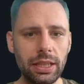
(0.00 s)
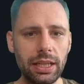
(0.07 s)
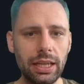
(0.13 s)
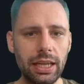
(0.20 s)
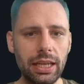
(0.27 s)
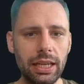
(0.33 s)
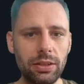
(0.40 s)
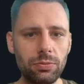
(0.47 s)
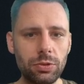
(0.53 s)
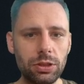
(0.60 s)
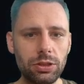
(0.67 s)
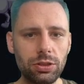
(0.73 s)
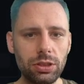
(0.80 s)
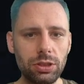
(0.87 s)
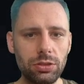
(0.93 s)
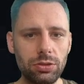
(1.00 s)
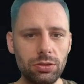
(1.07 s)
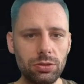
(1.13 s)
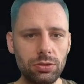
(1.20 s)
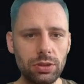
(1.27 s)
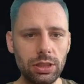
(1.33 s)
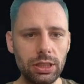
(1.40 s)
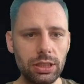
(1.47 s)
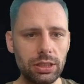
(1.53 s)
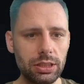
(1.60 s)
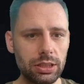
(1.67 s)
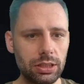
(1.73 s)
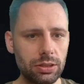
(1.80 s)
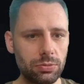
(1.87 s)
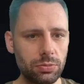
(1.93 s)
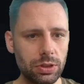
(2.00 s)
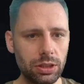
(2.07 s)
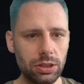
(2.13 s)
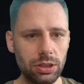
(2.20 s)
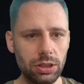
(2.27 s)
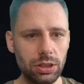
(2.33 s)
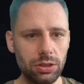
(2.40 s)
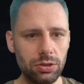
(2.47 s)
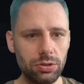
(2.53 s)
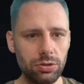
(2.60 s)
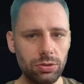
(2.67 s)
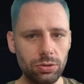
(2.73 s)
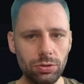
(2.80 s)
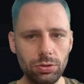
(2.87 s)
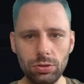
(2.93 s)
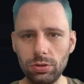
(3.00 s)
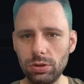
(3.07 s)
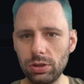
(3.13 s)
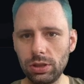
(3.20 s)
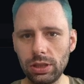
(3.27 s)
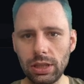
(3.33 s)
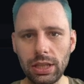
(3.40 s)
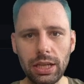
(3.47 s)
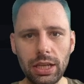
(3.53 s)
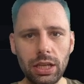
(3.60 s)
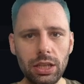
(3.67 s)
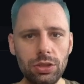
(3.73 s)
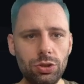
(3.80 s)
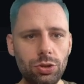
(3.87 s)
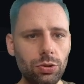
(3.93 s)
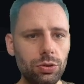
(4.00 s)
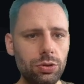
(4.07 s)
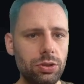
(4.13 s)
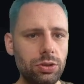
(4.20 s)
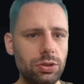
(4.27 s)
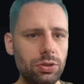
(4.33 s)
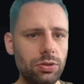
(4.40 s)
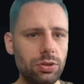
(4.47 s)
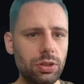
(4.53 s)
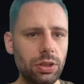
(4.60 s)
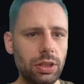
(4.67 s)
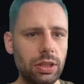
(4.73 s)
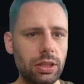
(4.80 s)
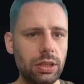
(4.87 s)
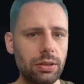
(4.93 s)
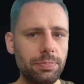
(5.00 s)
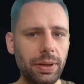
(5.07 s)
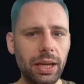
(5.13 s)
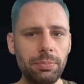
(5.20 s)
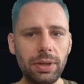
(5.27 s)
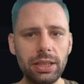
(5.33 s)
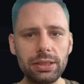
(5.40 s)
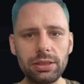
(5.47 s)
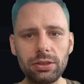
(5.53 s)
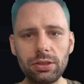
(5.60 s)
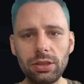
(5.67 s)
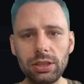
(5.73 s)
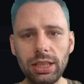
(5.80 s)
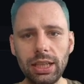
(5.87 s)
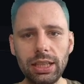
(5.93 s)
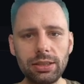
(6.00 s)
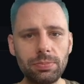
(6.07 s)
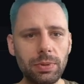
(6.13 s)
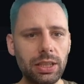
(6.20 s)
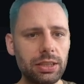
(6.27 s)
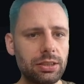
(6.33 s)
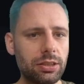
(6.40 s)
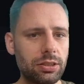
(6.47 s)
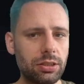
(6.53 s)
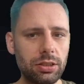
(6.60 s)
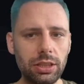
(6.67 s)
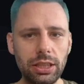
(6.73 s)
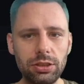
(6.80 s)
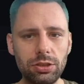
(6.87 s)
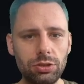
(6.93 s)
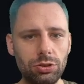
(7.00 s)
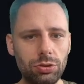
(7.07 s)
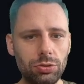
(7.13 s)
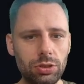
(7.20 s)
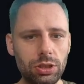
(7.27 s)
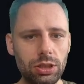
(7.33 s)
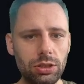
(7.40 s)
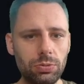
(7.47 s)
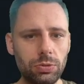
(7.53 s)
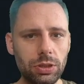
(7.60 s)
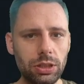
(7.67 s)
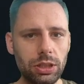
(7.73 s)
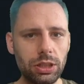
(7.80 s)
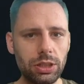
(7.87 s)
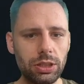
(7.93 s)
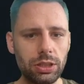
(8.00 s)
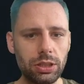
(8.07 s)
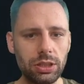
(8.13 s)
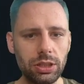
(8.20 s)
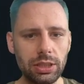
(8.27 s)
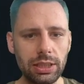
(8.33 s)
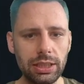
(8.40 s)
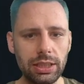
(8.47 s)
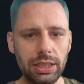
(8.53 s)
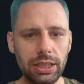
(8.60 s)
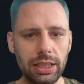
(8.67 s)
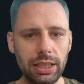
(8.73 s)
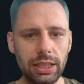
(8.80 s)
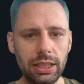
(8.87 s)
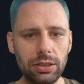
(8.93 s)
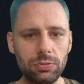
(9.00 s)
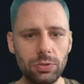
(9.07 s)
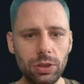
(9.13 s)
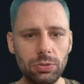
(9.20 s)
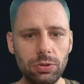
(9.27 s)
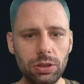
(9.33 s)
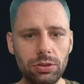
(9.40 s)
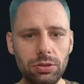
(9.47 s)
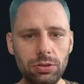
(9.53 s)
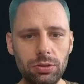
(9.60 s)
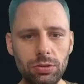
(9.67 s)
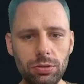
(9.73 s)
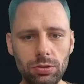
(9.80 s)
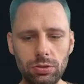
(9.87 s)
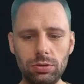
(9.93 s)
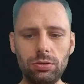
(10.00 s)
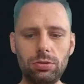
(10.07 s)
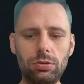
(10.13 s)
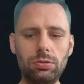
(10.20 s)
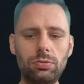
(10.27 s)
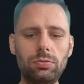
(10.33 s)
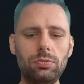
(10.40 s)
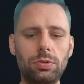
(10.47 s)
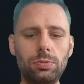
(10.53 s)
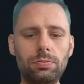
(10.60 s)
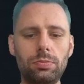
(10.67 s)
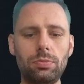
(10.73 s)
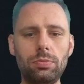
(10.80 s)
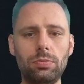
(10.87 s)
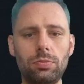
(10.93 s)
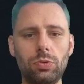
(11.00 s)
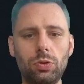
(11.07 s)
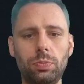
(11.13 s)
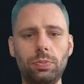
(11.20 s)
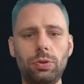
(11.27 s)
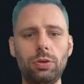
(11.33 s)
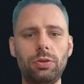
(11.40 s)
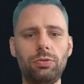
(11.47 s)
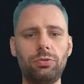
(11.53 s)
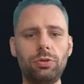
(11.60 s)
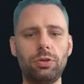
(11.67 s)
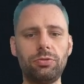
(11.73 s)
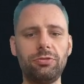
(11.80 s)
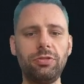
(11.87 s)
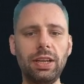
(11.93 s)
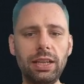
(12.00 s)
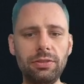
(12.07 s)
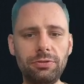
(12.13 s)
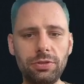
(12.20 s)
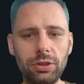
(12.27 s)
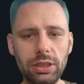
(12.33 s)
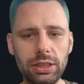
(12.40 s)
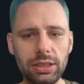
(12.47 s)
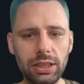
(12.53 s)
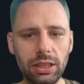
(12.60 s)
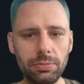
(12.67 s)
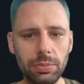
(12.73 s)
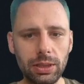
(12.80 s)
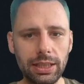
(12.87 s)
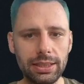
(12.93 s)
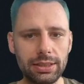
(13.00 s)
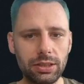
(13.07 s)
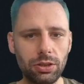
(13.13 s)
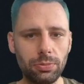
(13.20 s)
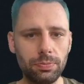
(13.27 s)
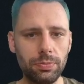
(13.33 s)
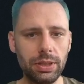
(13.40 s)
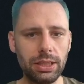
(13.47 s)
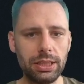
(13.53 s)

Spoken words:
And what you need to do is we need to choose Paymaster or Taskmaster. Let's choose this one here, and we want to 0.45 for example. Let's commit